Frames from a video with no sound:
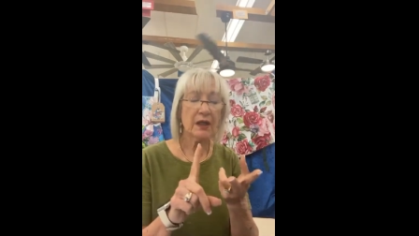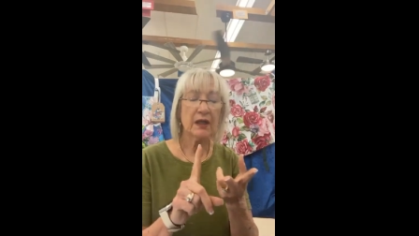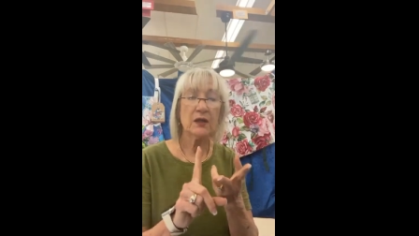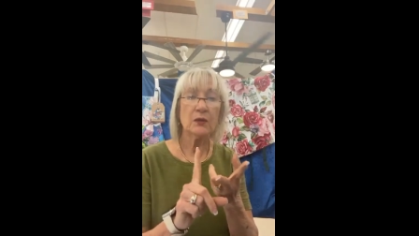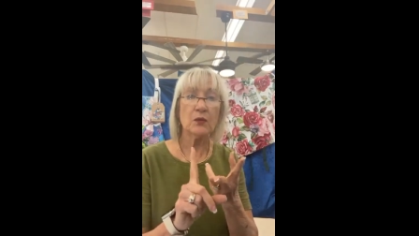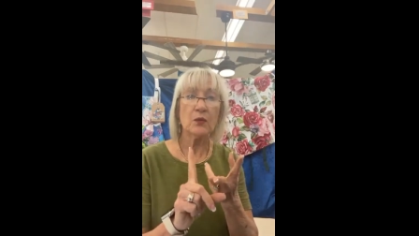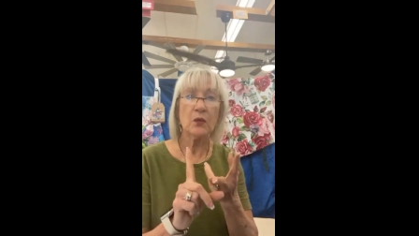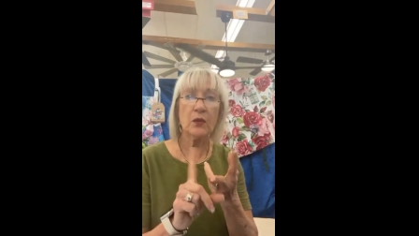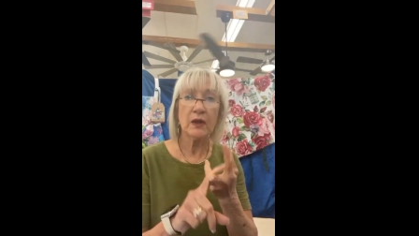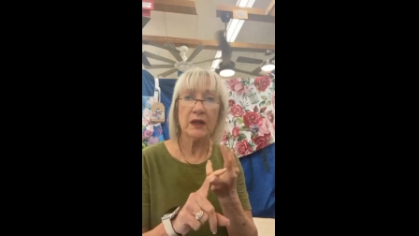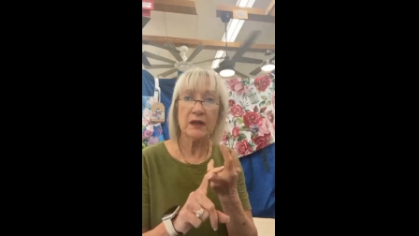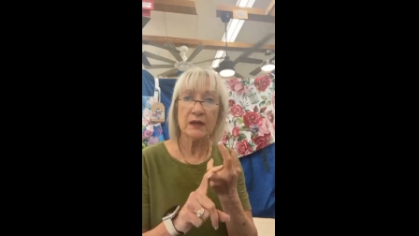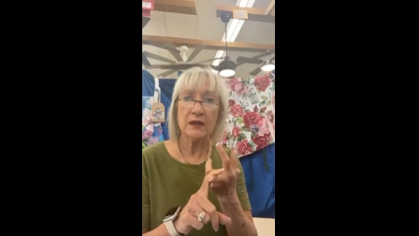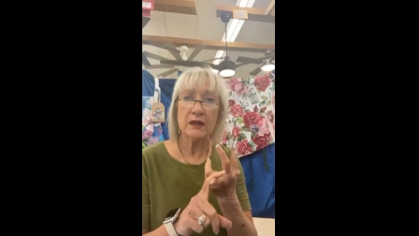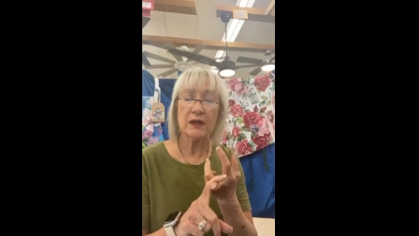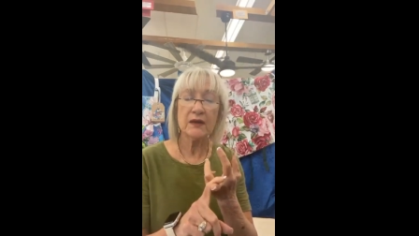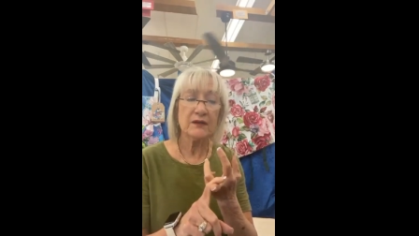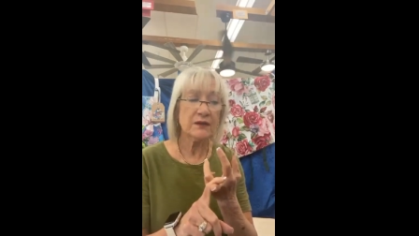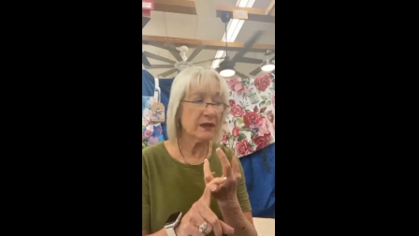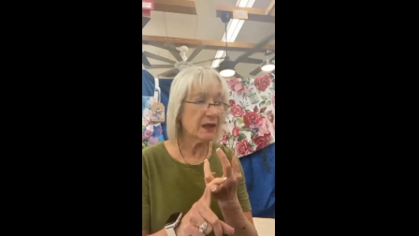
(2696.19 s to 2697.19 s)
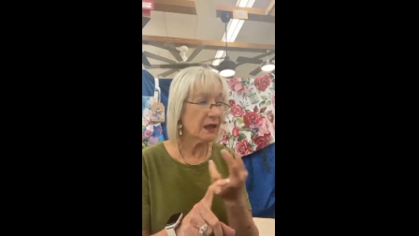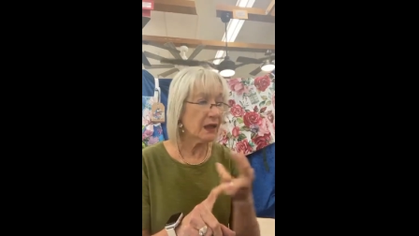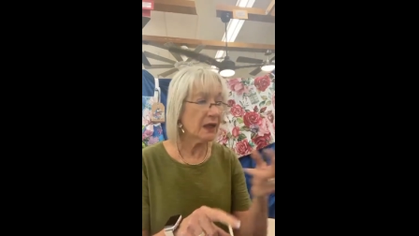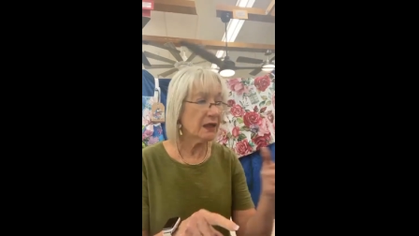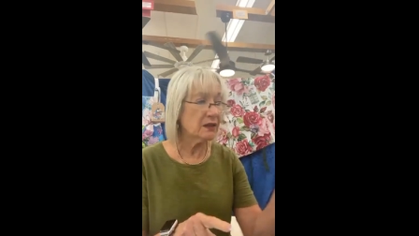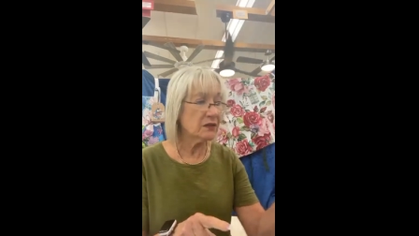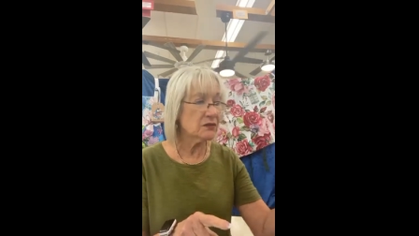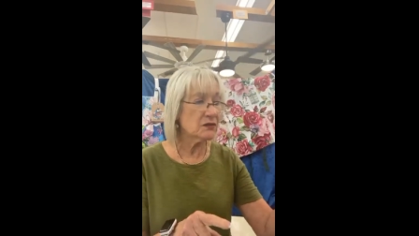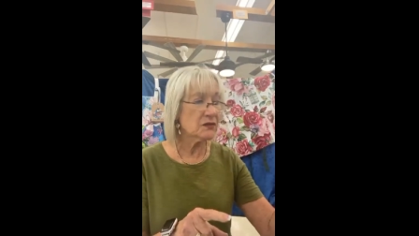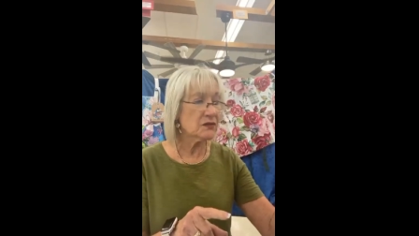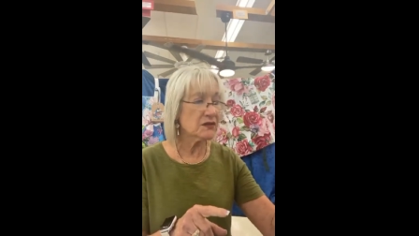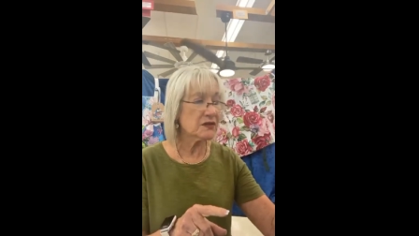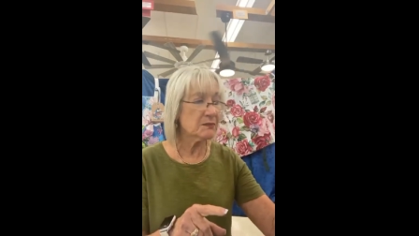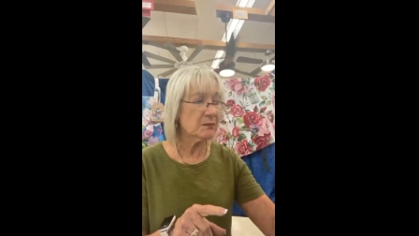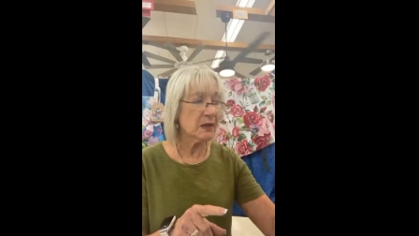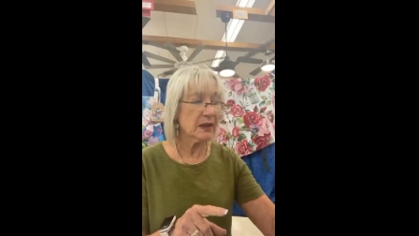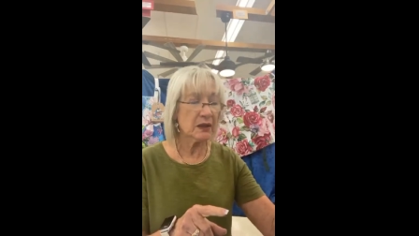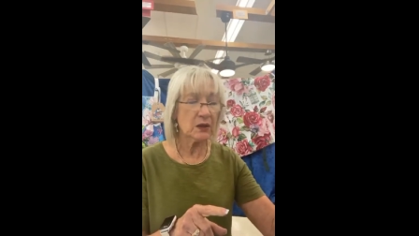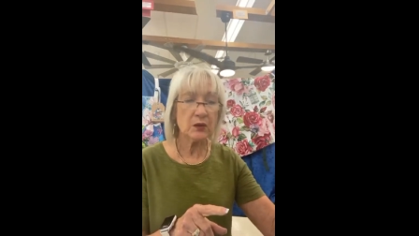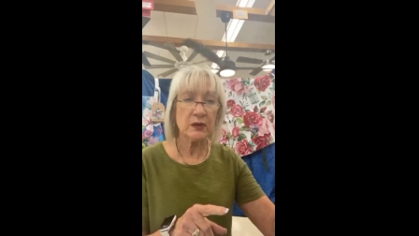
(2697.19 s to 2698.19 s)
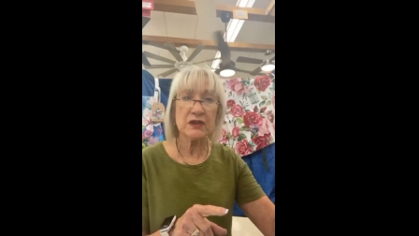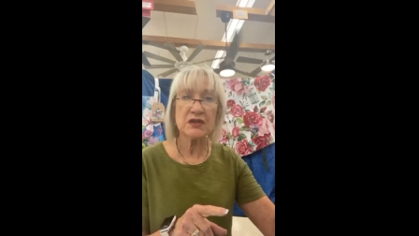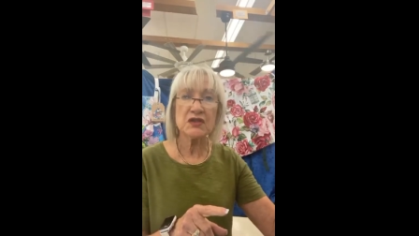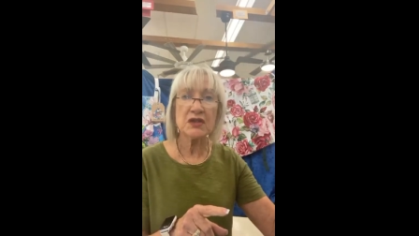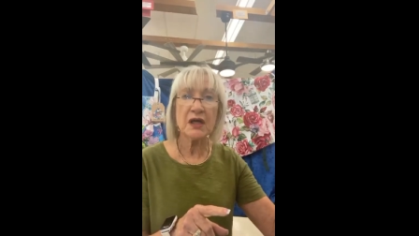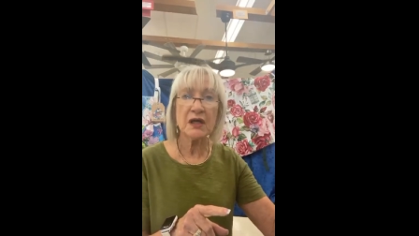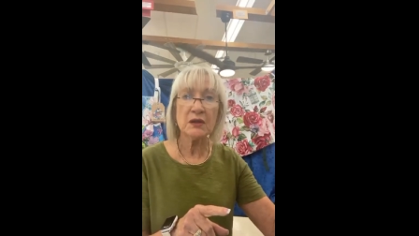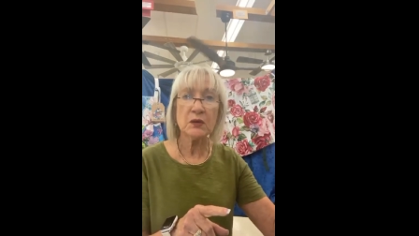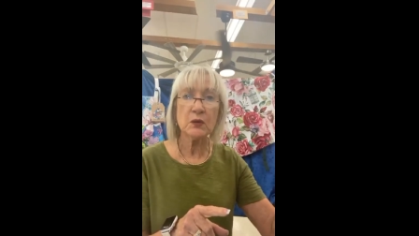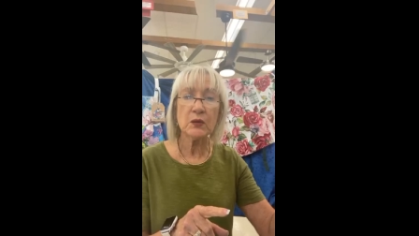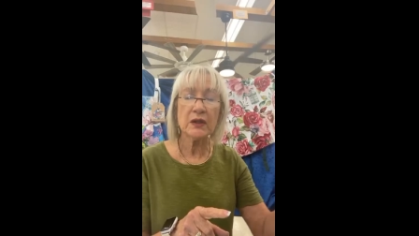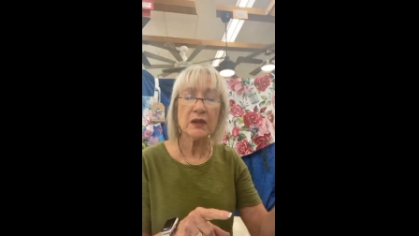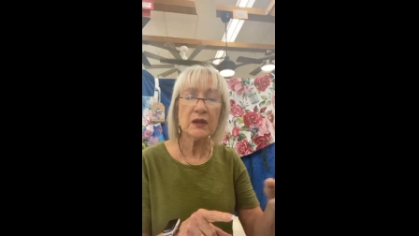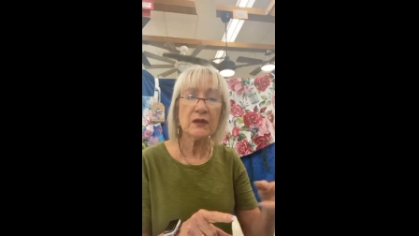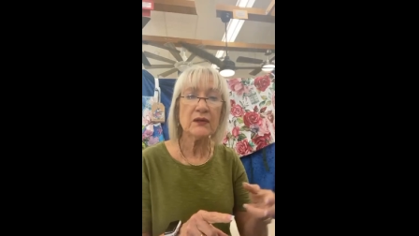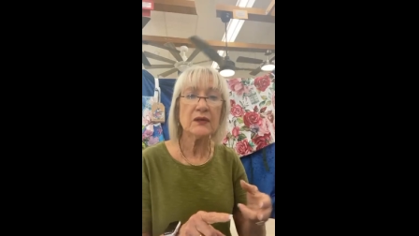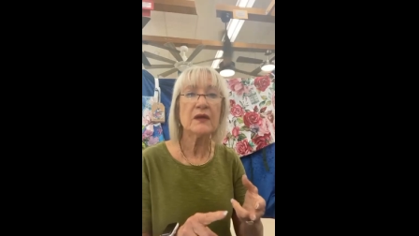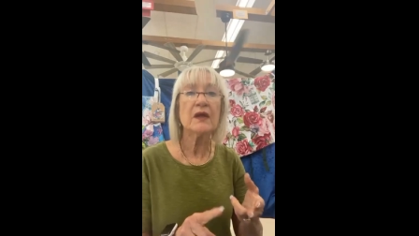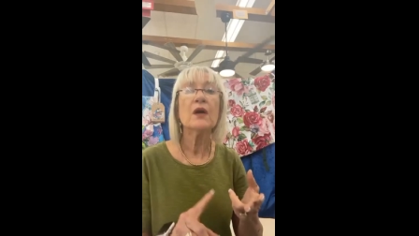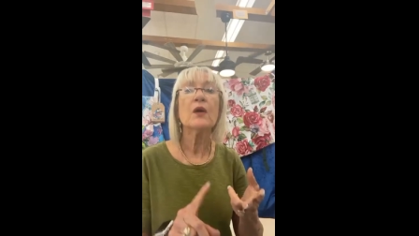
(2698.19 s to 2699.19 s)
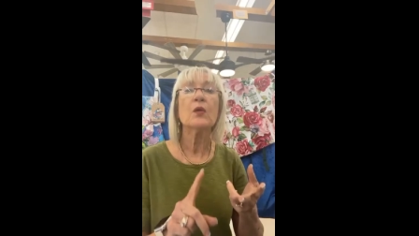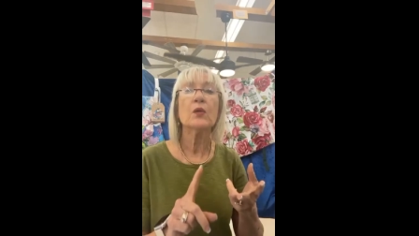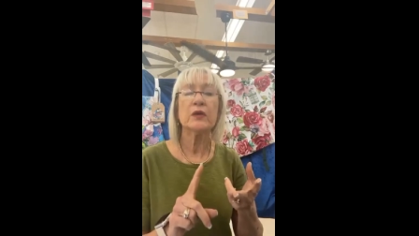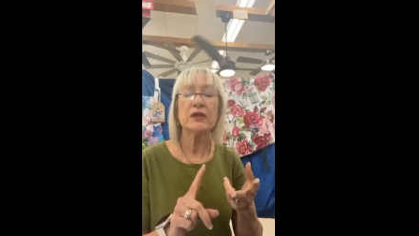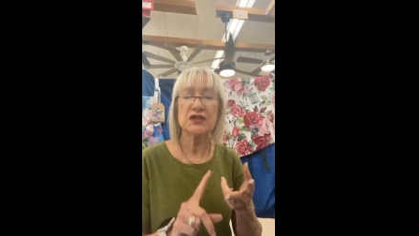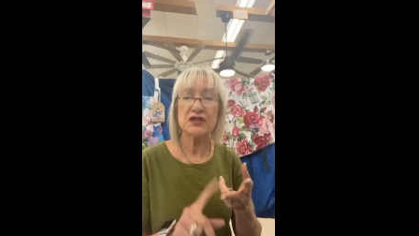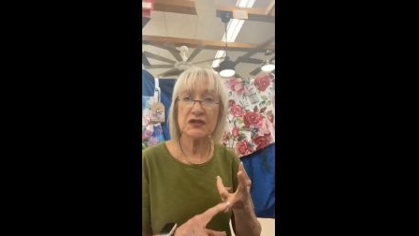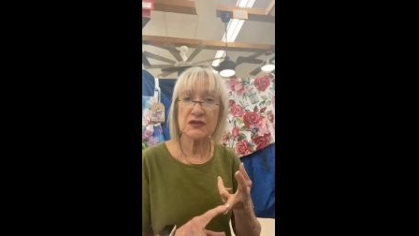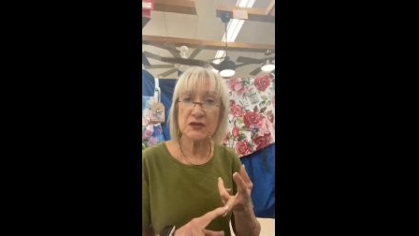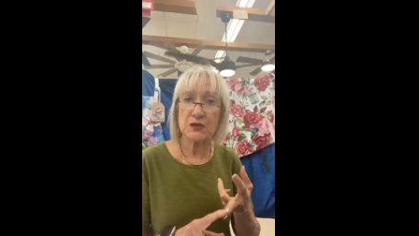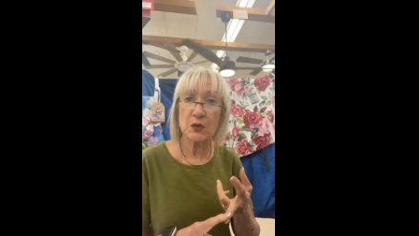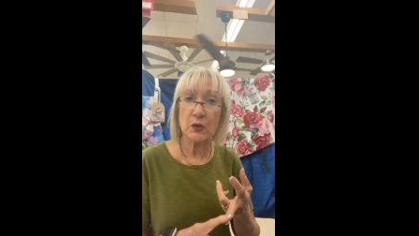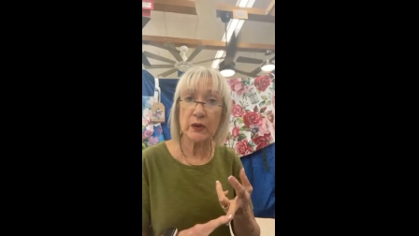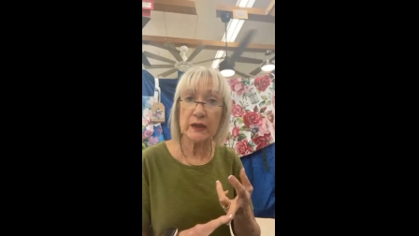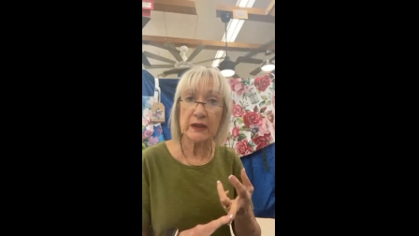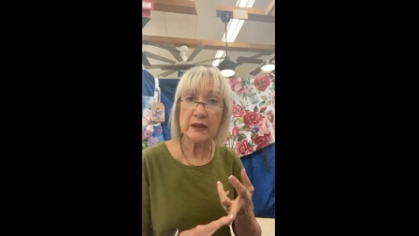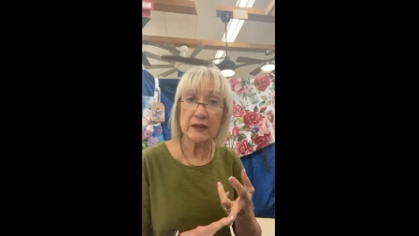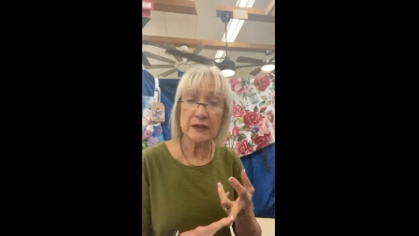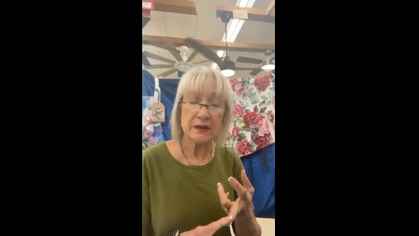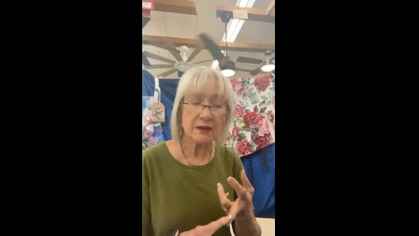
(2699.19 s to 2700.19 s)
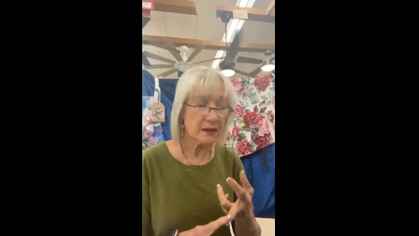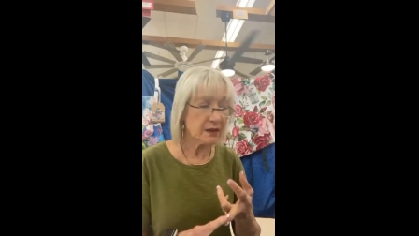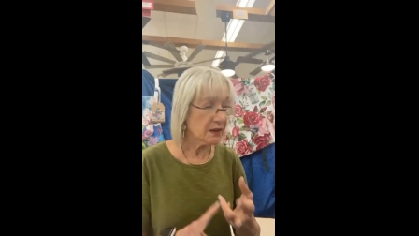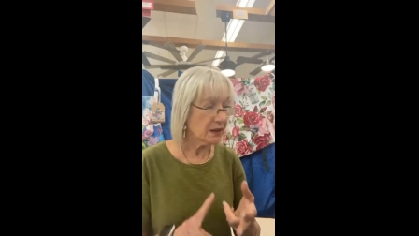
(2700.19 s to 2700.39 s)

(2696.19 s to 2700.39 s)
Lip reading: and one that I use my quick shine with, which is green.